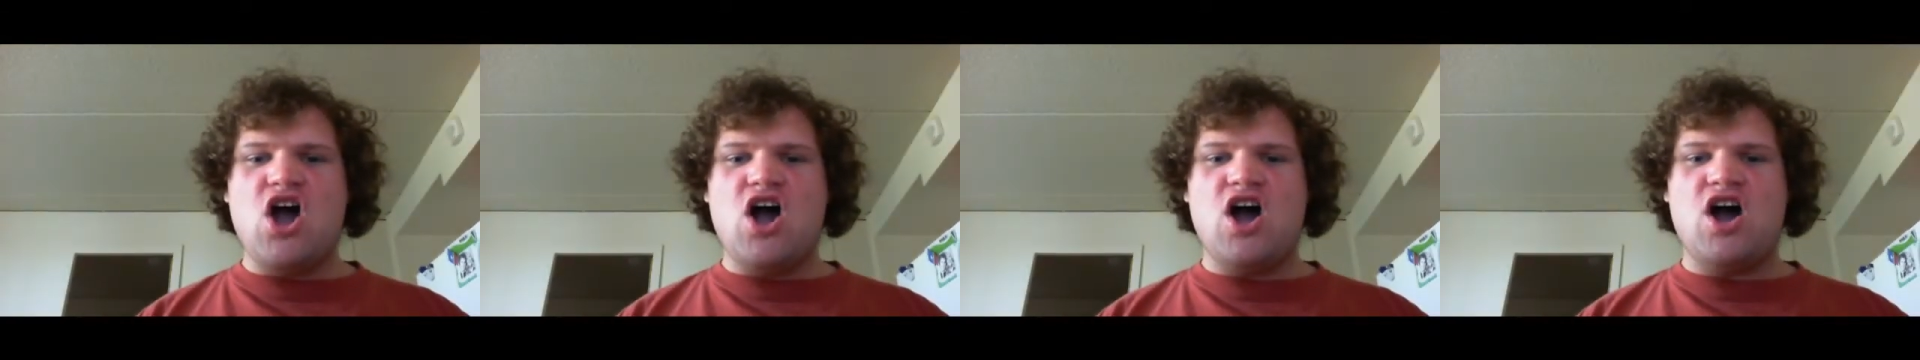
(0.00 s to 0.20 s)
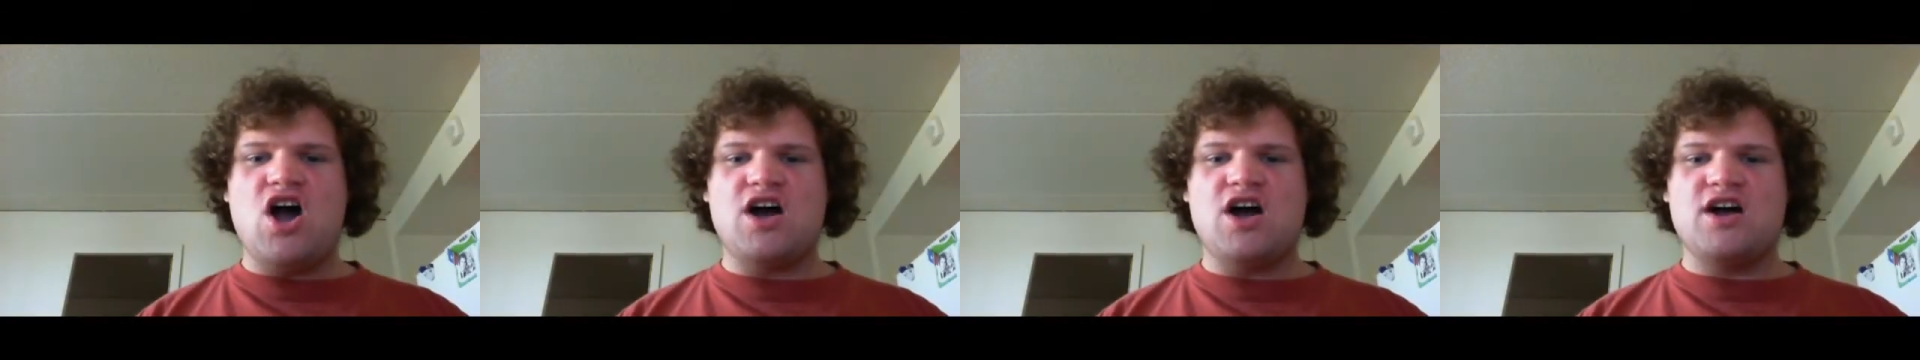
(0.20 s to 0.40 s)

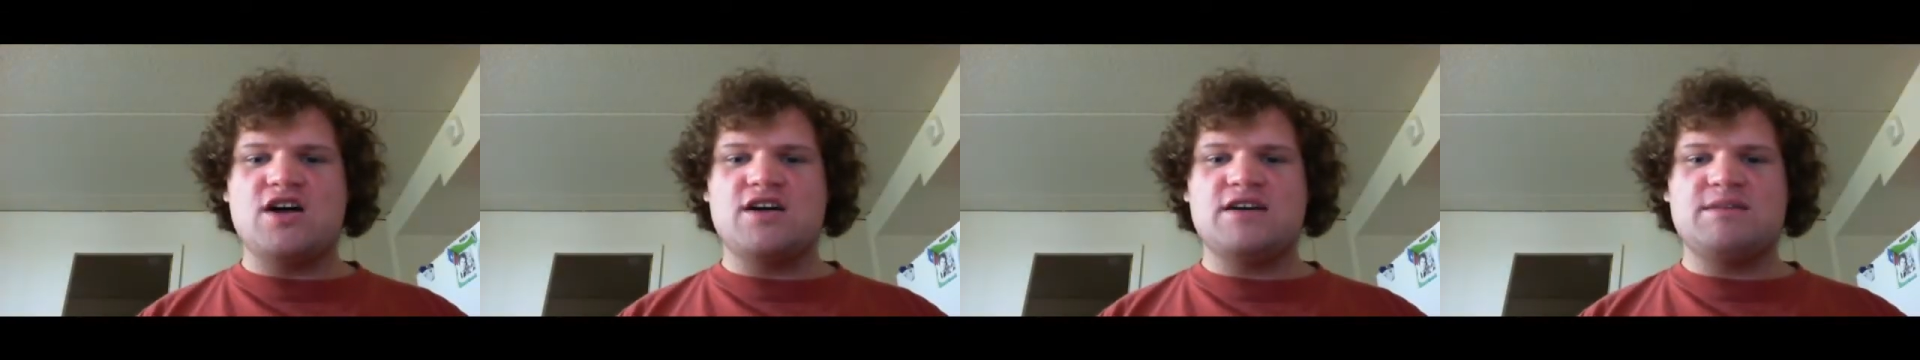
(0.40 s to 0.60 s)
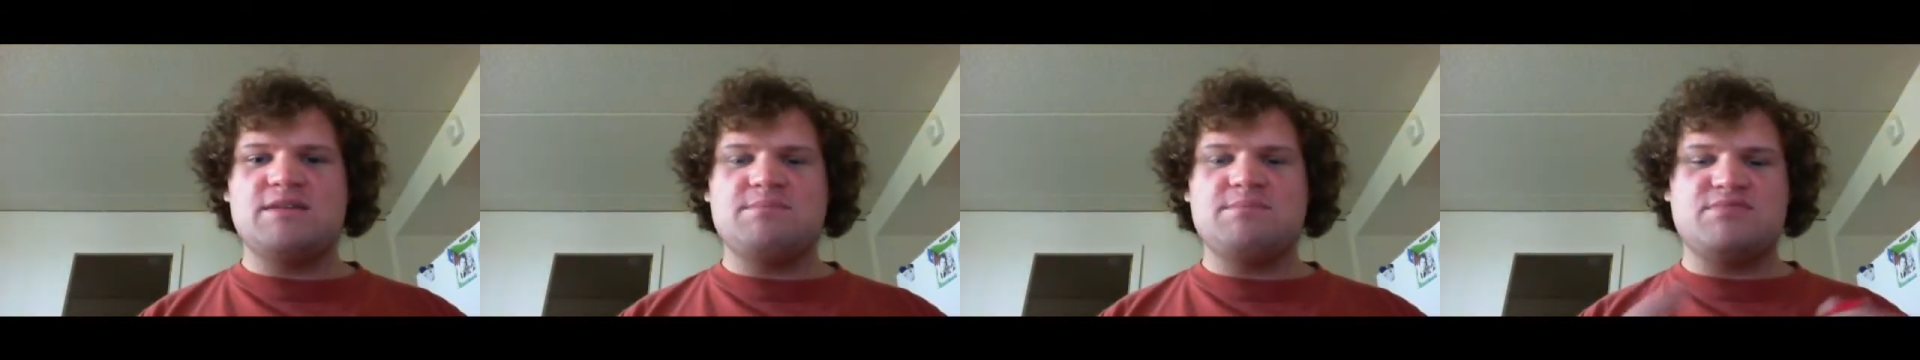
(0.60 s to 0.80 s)

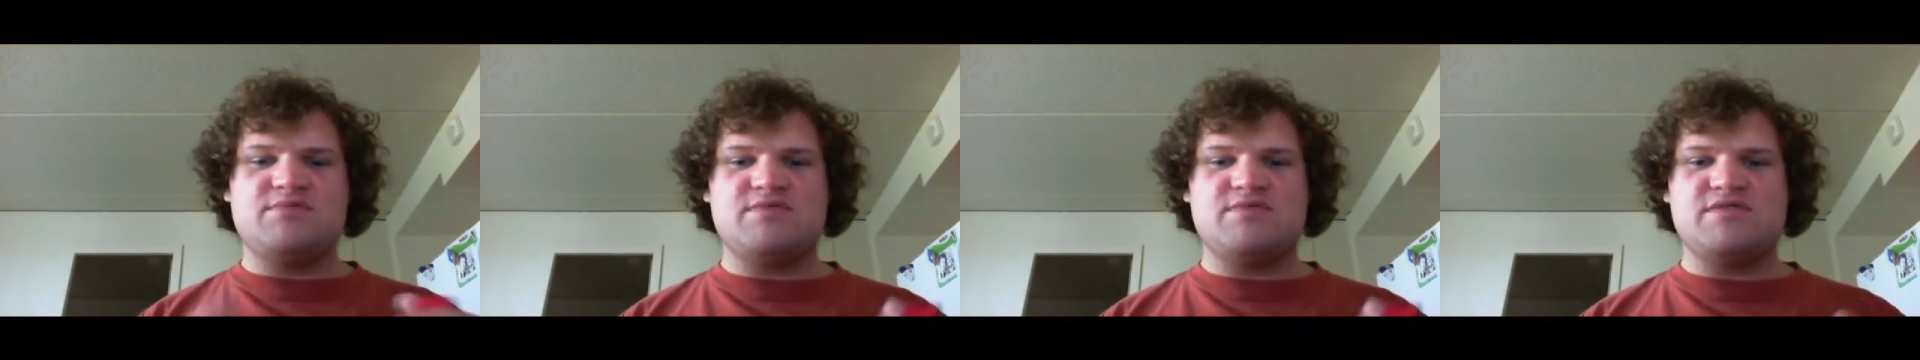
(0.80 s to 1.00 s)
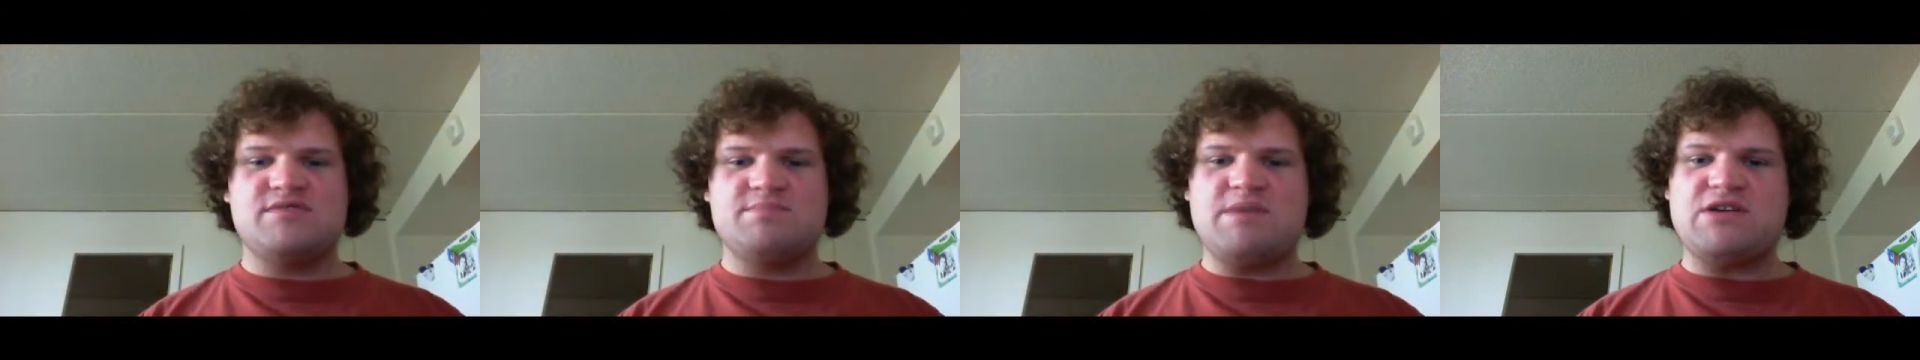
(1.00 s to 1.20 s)
or
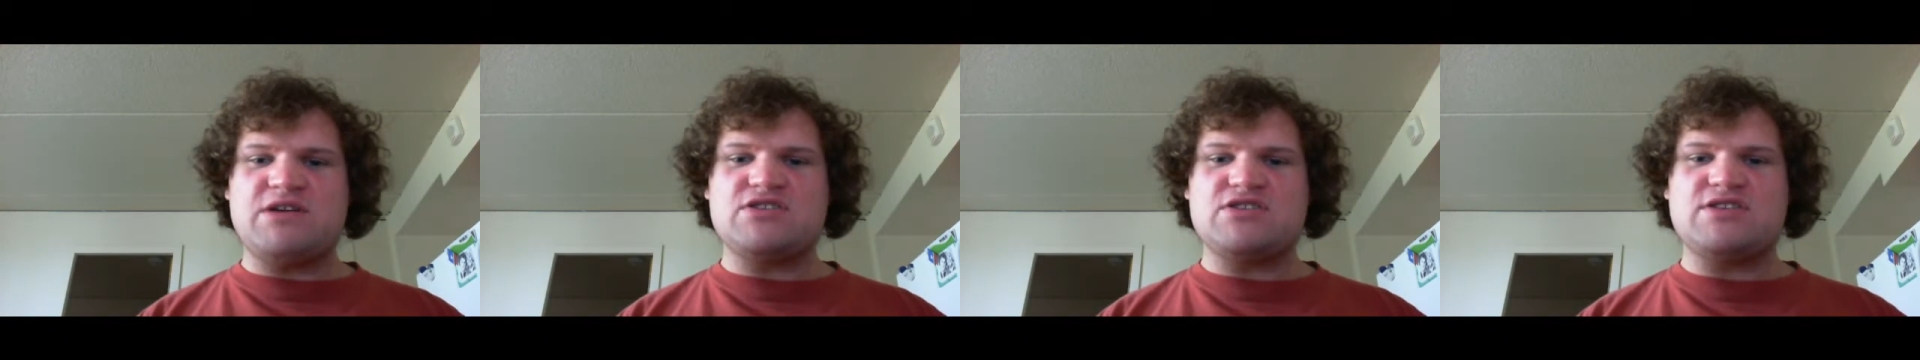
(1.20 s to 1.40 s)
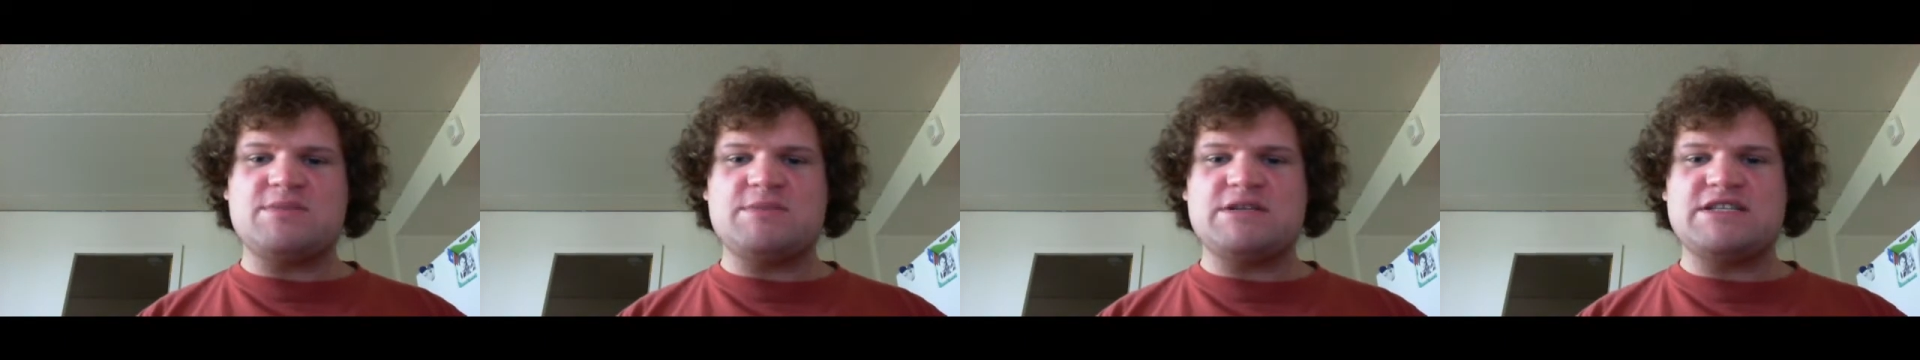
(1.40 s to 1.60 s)

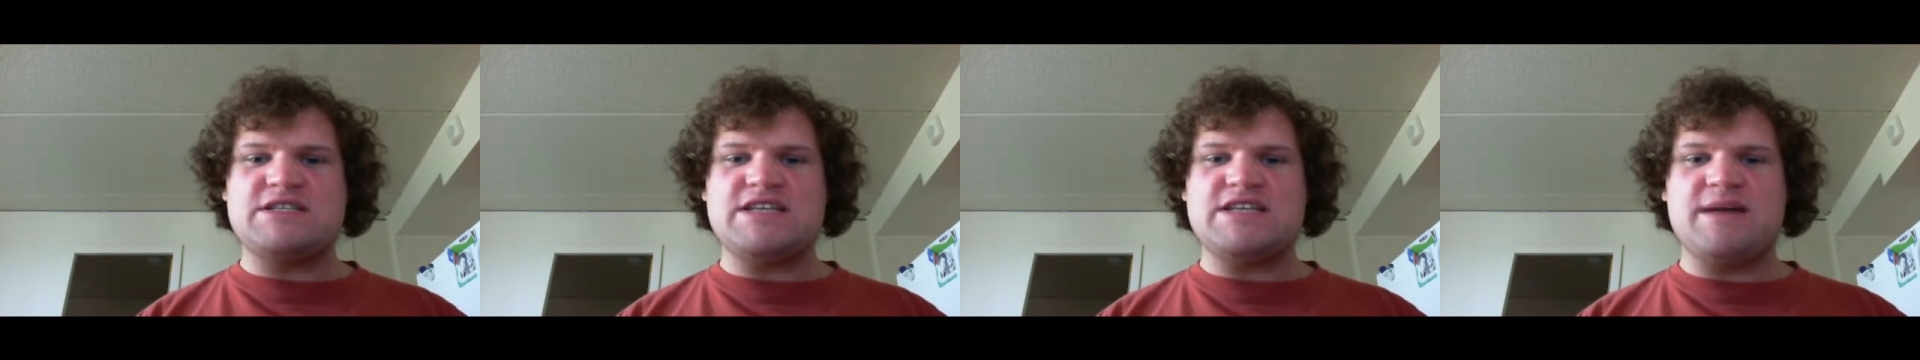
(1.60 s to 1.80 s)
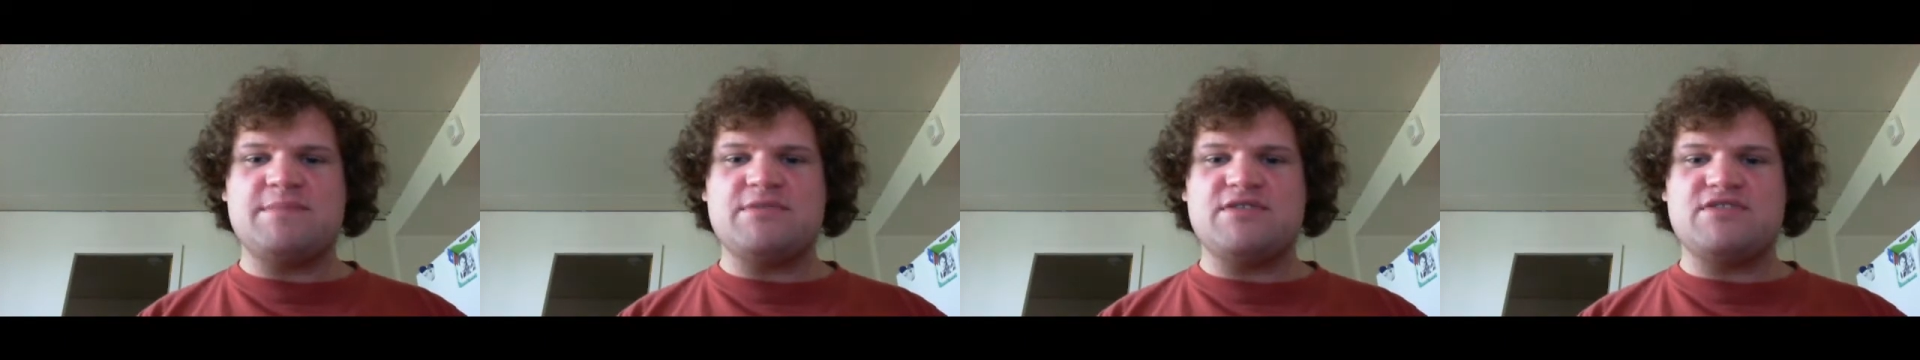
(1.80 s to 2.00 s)
special summon
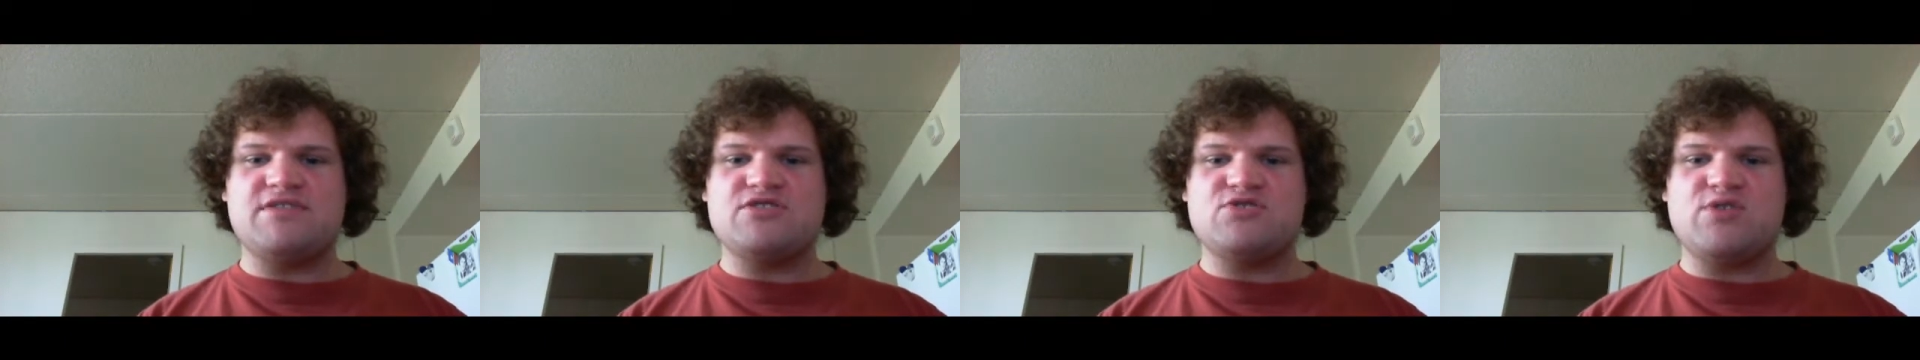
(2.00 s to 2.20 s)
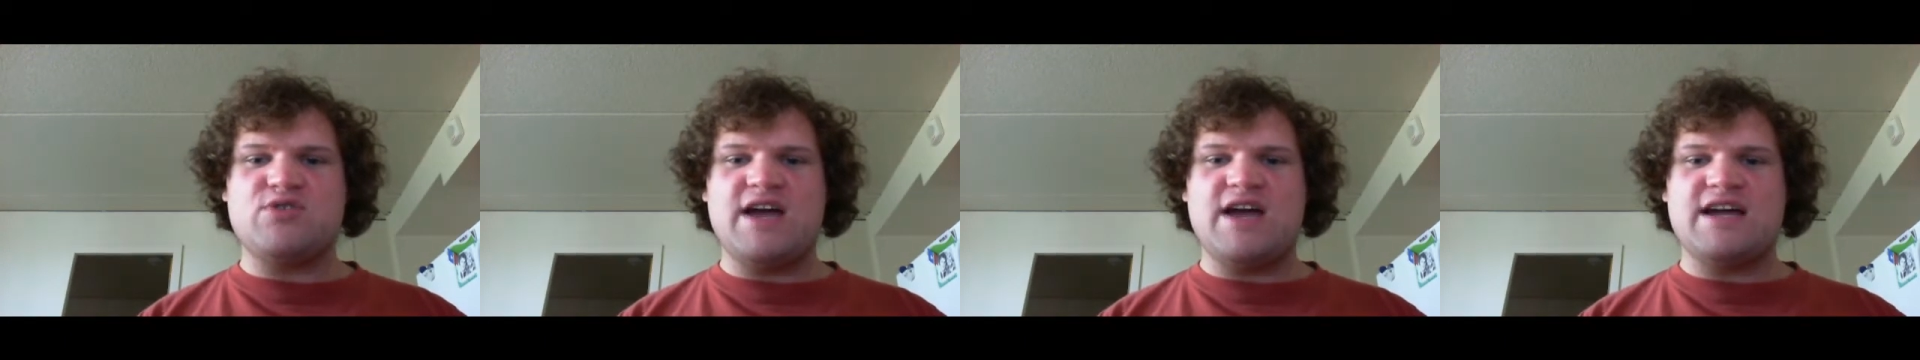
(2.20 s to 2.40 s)
Cyber
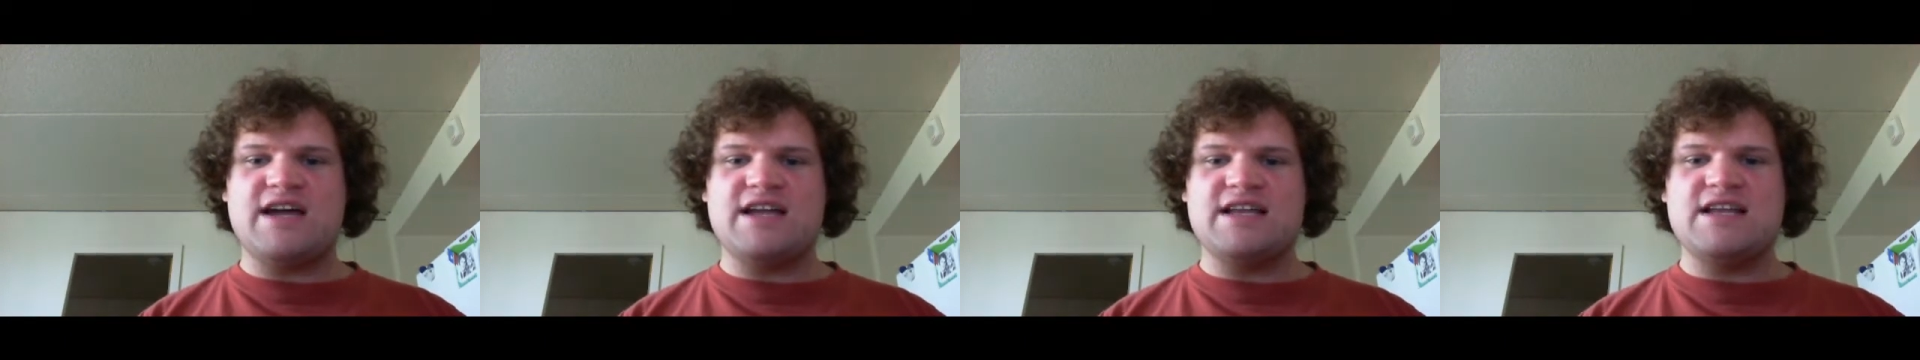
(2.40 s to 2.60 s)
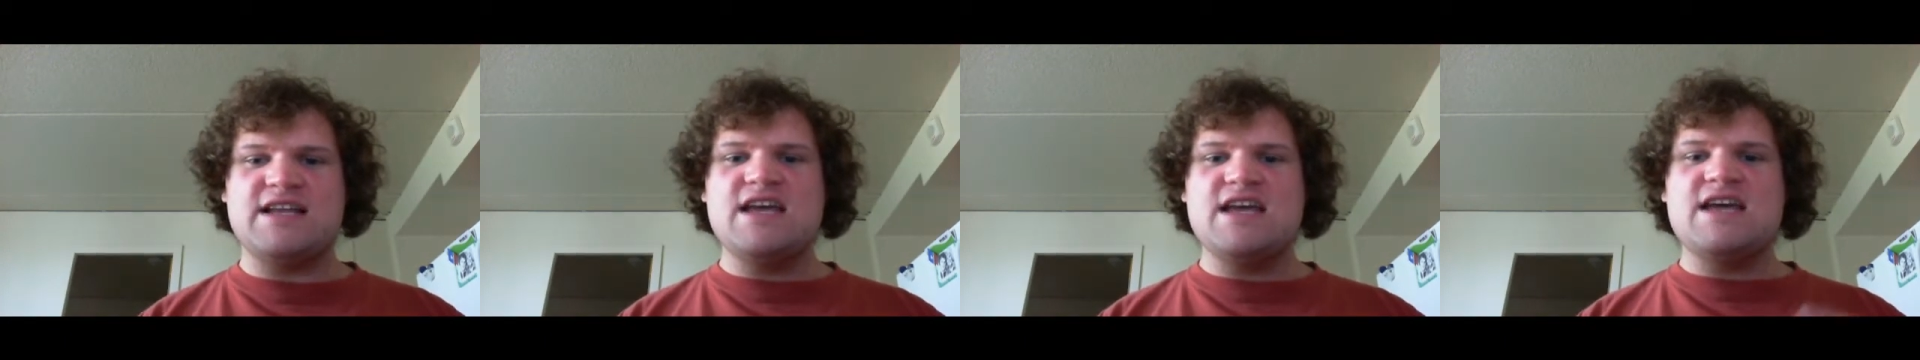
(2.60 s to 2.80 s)
Dragon,